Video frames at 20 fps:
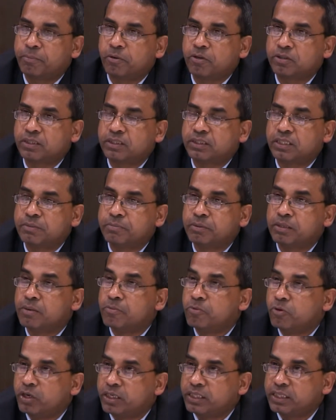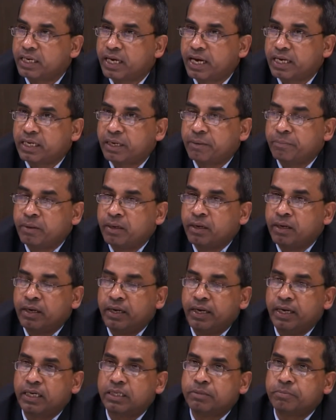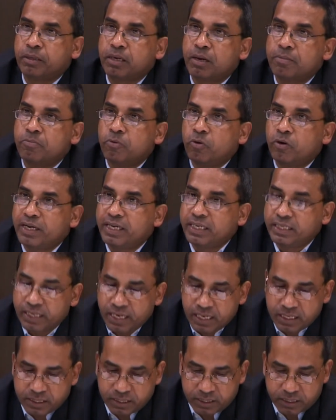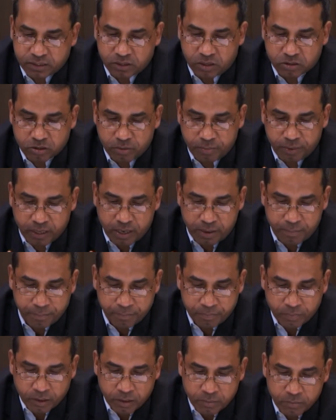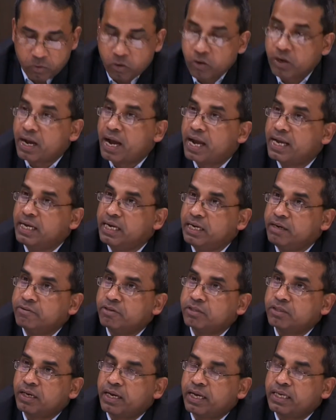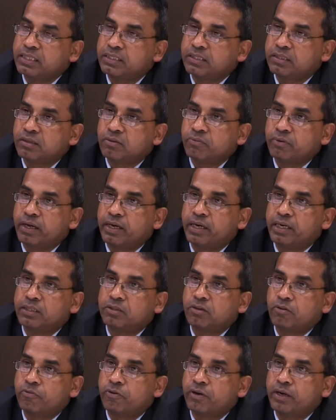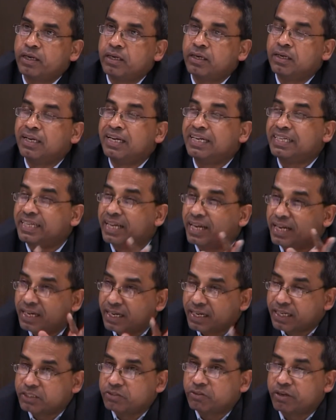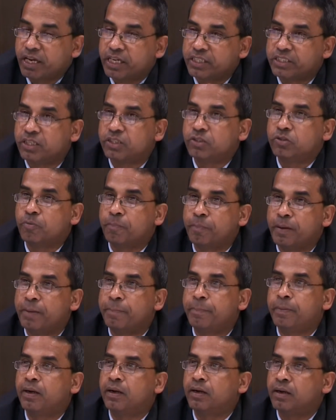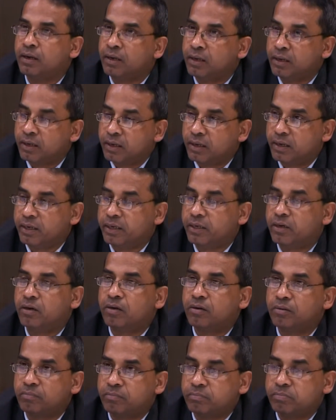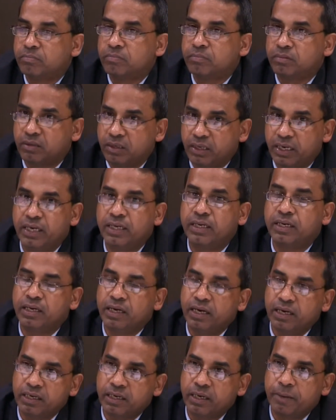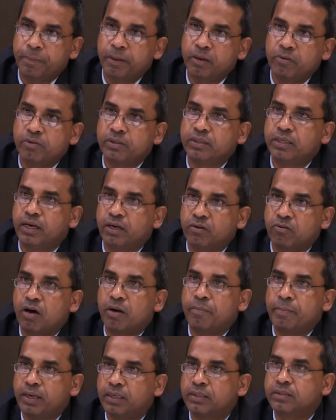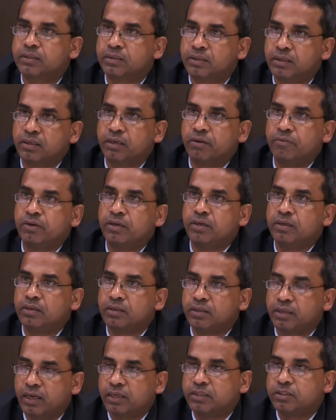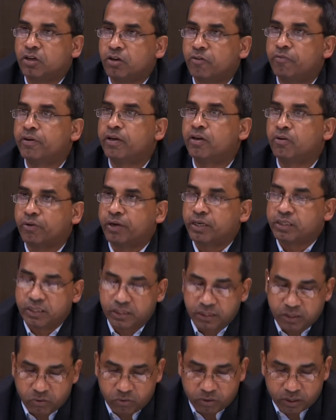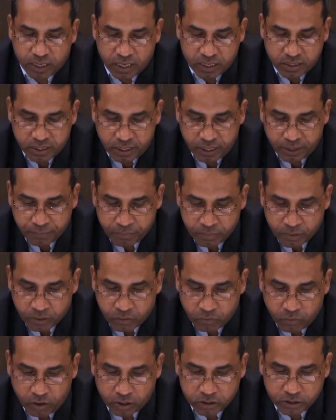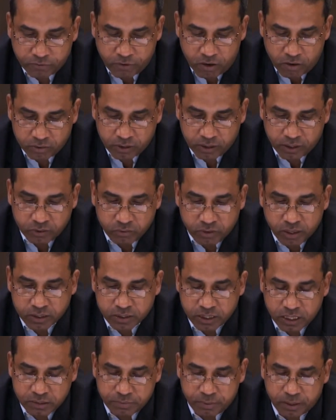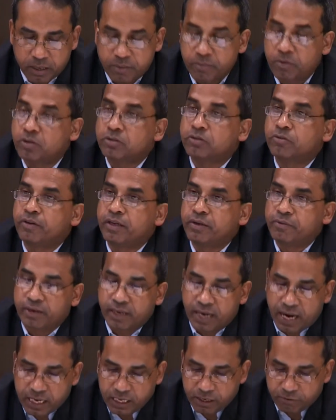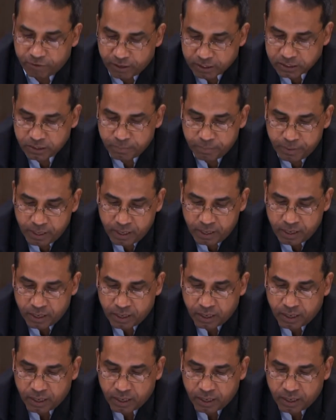process has become more interactive, it has become more intense, it has also become more highly individualized, where it is offering tailored education to people, you know, in keeping with their requirements, given their geographical location in their own country. We also found that education has become also very, very highly flexible,